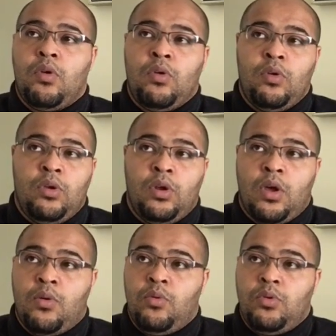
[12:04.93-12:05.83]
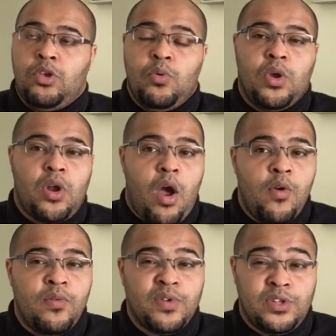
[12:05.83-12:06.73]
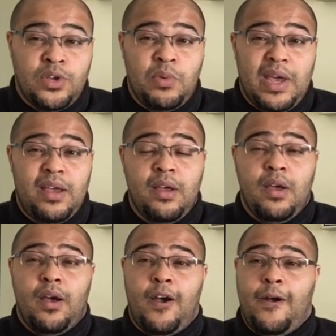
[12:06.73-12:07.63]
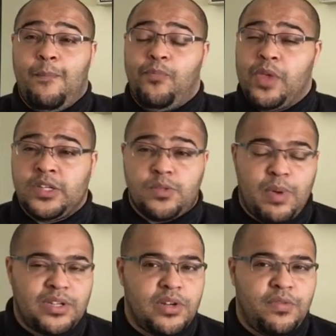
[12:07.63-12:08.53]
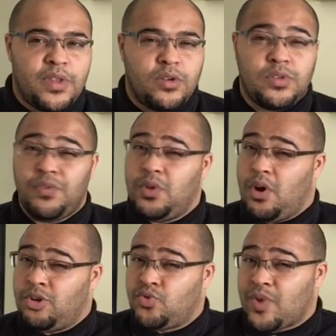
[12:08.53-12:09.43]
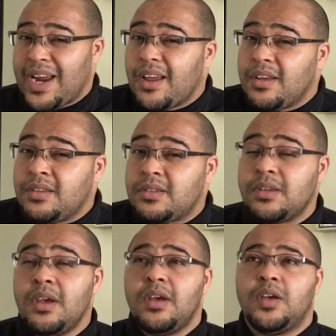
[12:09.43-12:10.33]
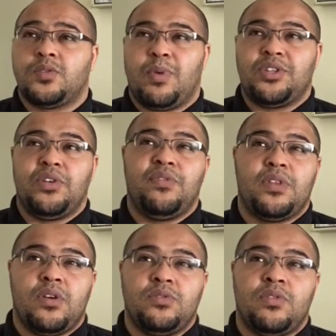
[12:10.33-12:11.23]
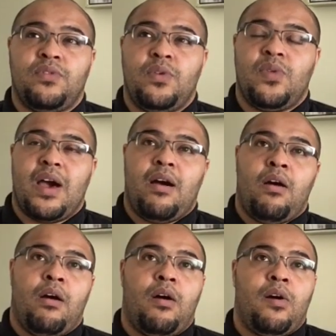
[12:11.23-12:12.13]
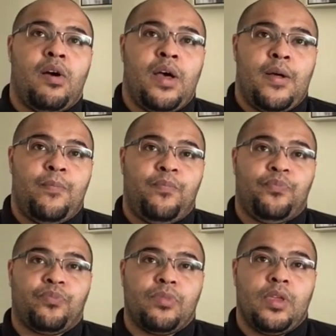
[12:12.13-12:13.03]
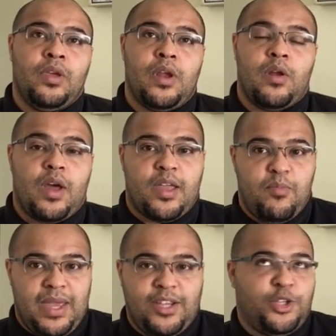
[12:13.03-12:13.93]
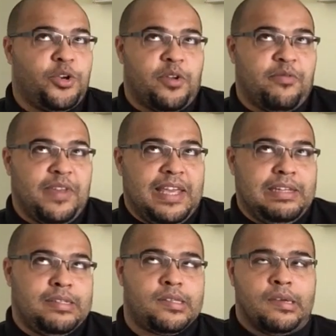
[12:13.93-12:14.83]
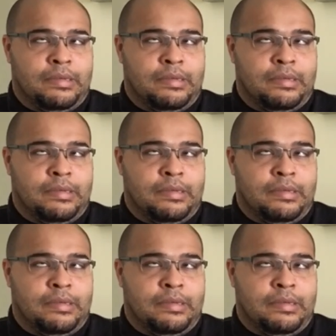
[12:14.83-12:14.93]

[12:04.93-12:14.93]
you know, you could overdo it, um, especially for those of you that are drinkers, especially for those of you that are, um, you know, like me, sugar fiends.